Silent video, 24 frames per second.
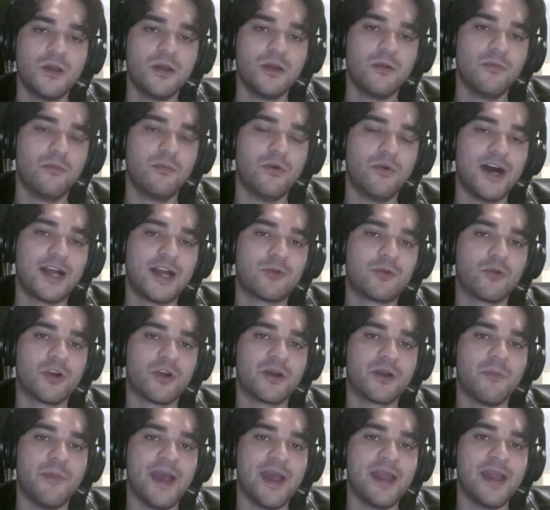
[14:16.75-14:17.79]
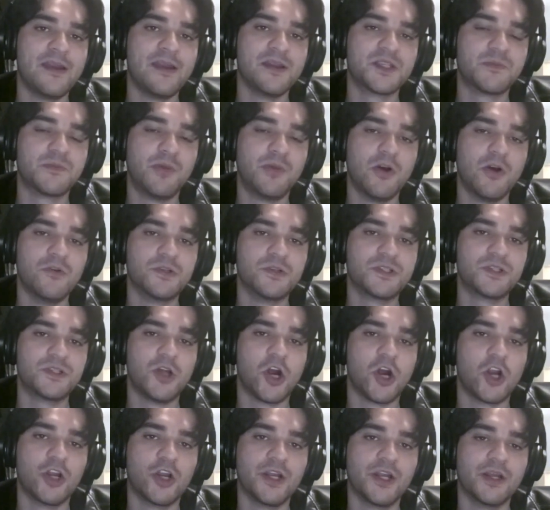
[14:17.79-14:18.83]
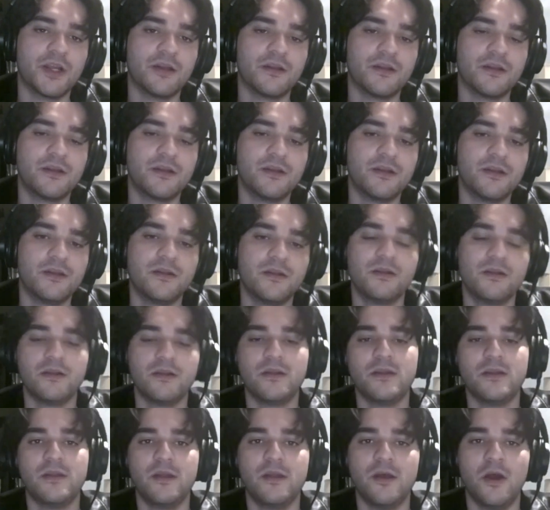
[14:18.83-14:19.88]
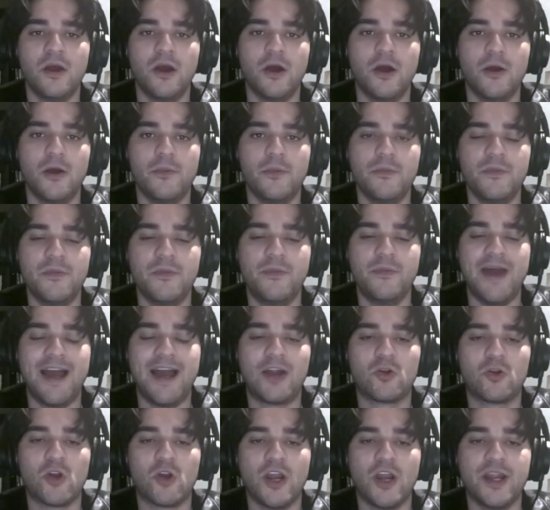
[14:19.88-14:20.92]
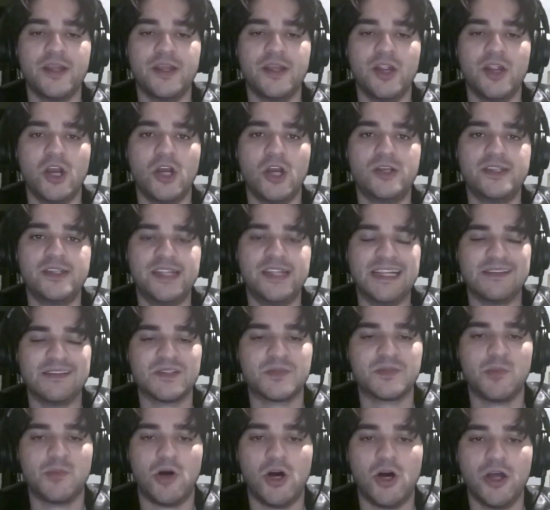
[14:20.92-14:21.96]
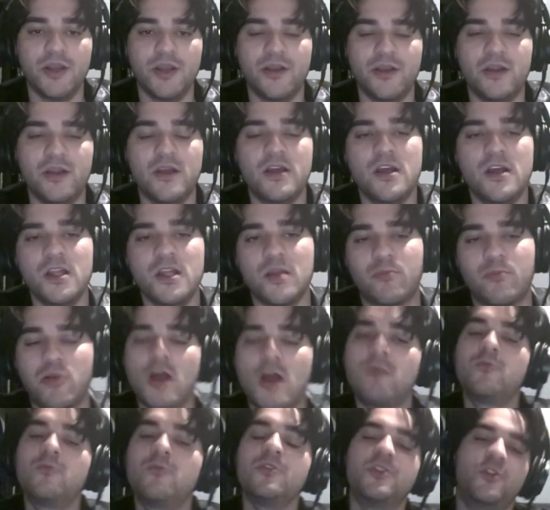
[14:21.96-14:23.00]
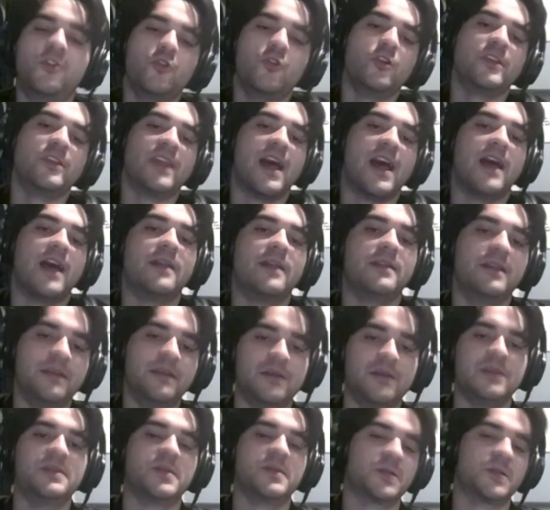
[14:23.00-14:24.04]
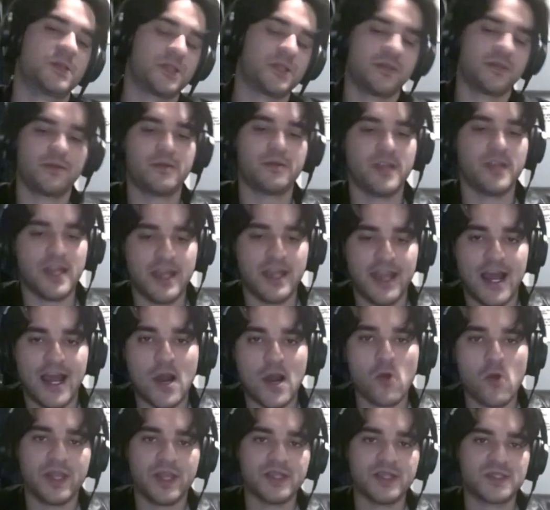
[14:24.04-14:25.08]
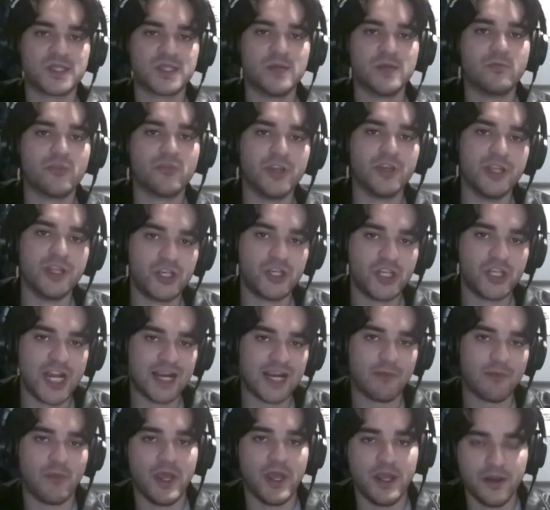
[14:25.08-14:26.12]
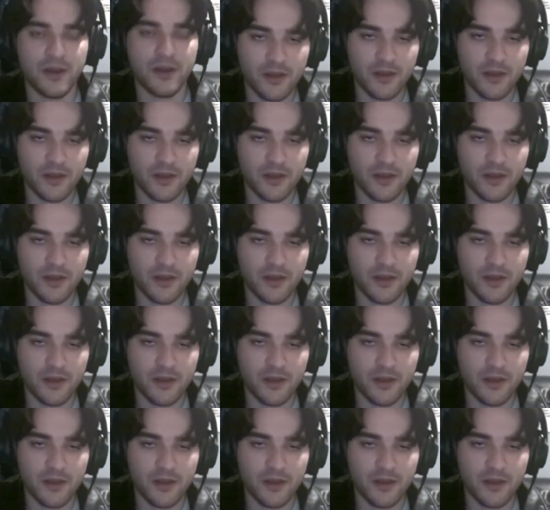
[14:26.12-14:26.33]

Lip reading: black rook abandoned its post, guarding the back rank here to take this pawn. The problem with doing that is now we can simply checkmate.